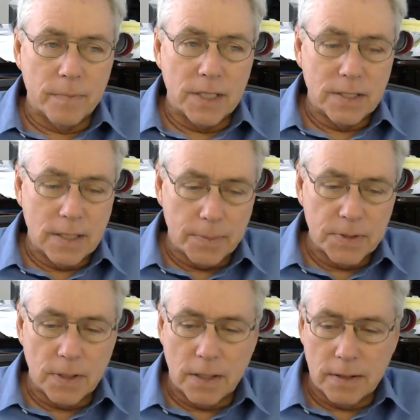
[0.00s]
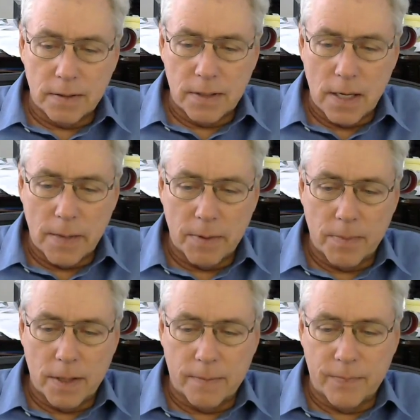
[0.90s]
stepson at the time, and
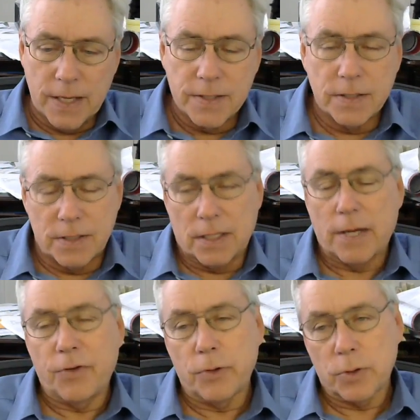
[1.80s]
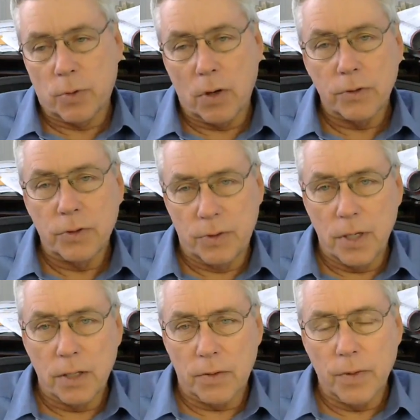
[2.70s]
my nieces and nephews were all too
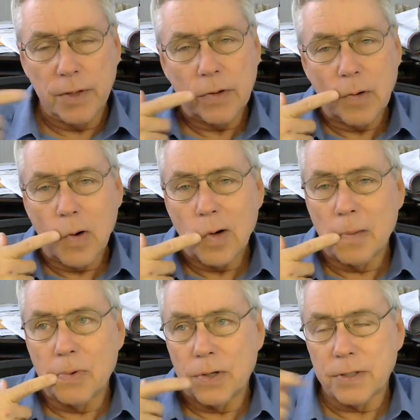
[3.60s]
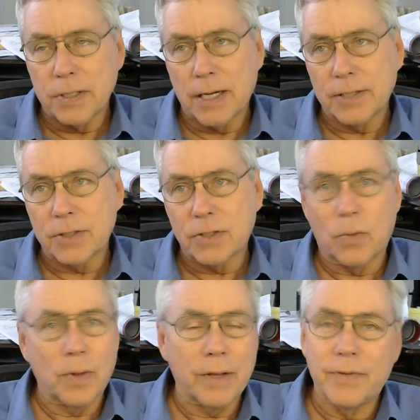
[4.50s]
young to read the grown-up books. And I just thought,
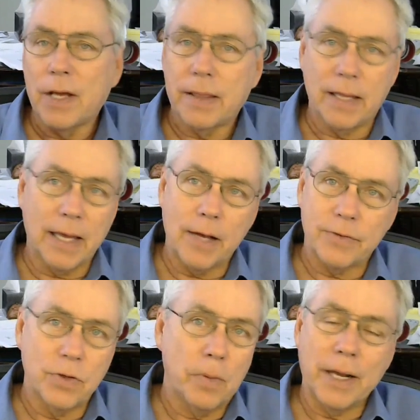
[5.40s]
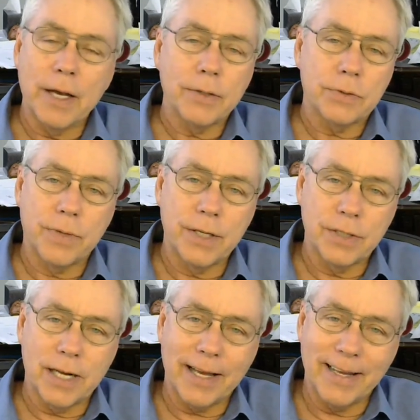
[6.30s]
well, if nothing else, nobody else reads
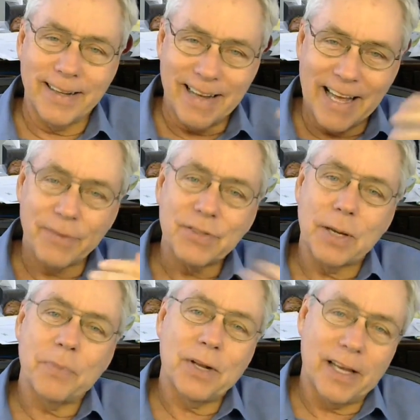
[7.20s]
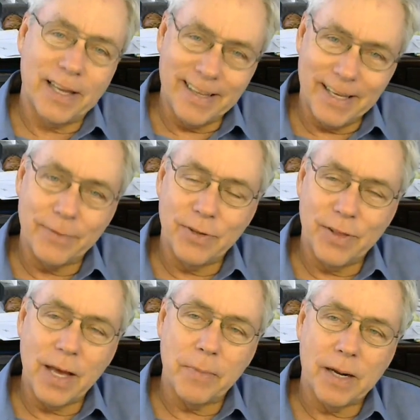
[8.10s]
it, I have something I can give to
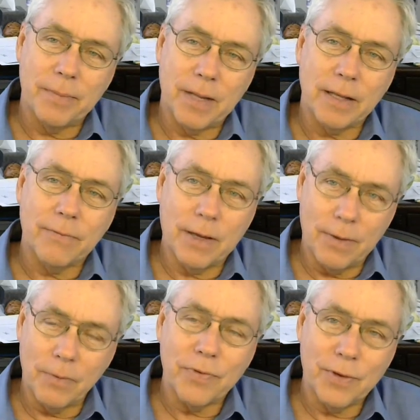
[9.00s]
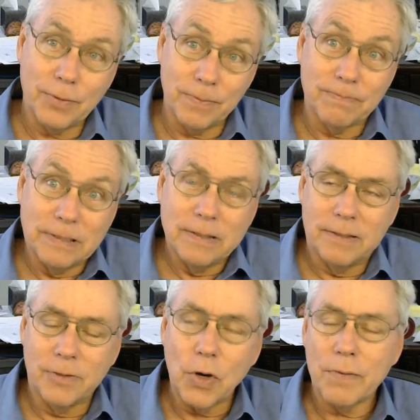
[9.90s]
them, and I don't feel
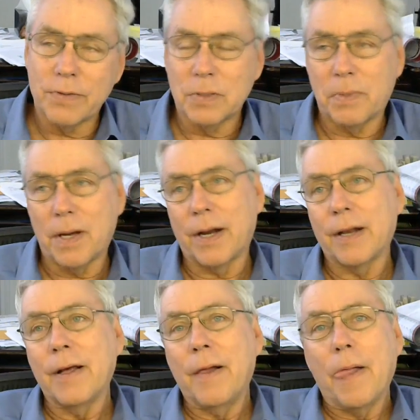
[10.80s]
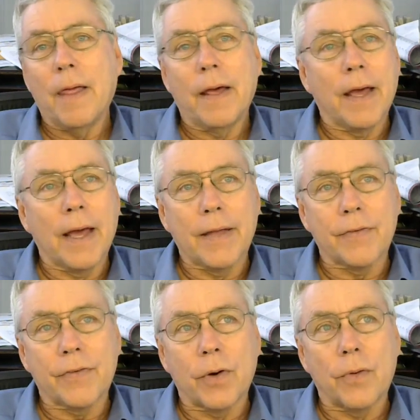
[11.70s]
nervous about it.
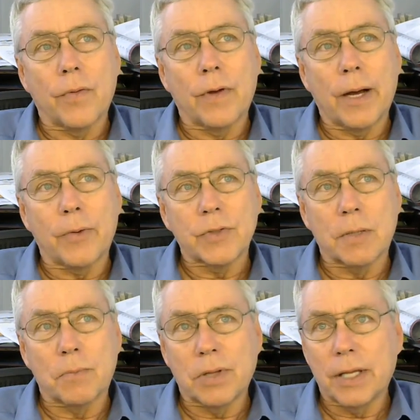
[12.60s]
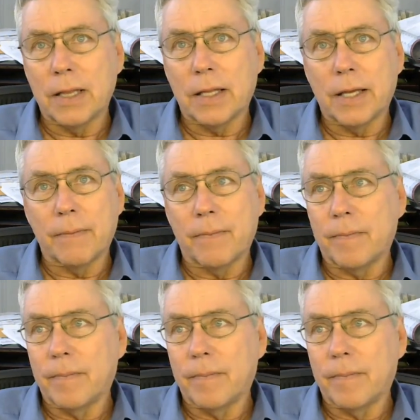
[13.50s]
And so I was completely